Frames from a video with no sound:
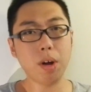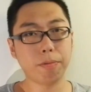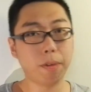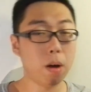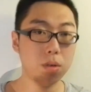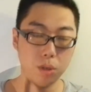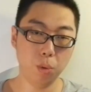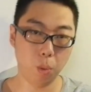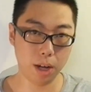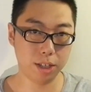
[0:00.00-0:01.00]
what files
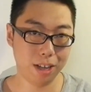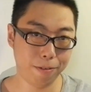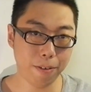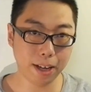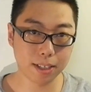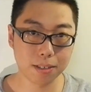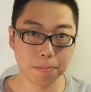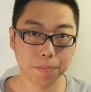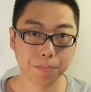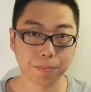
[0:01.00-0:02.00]
you want to affect.
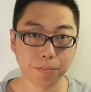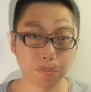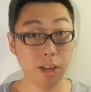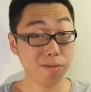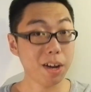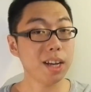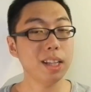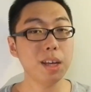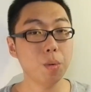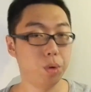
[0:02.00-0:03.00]

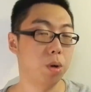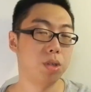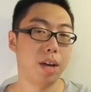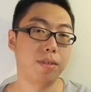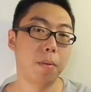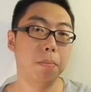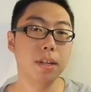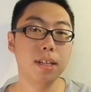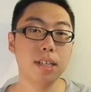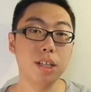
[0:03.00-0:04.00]
Finally, we also have the
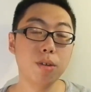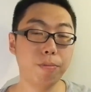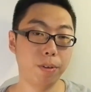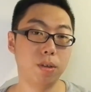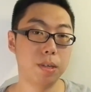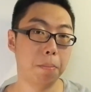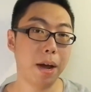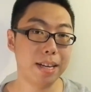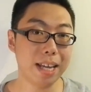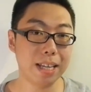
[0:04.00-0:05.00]
ability to filter
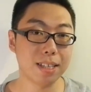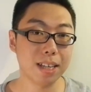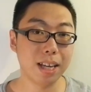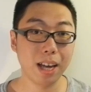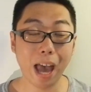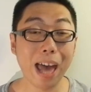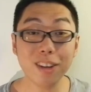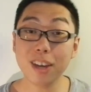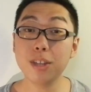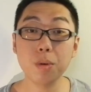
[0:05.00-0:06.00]
by date,
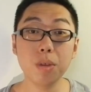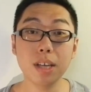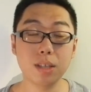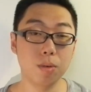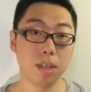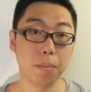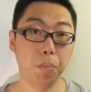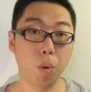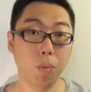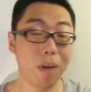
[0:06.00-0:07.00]
and you can do this using
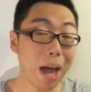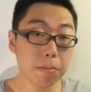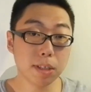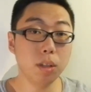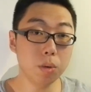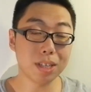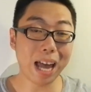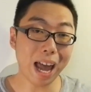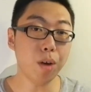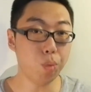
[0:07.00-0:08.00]
both absolute
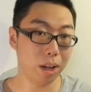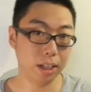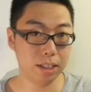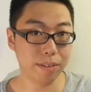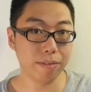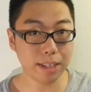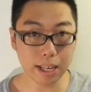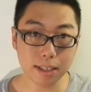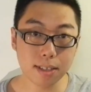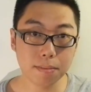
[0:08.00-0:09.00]
and relative
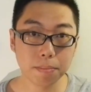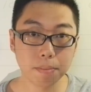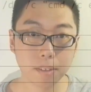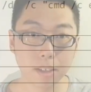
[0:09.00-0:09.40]
dates.